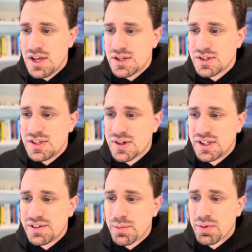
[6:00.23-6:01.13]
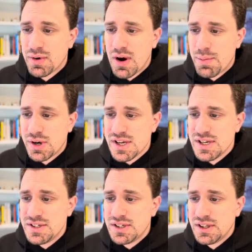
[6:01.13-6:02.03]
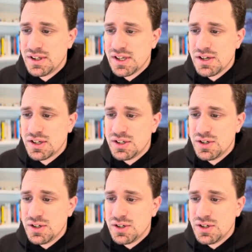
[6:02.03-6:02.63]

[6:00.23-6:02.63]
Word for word: So these are all the different properties that you can do.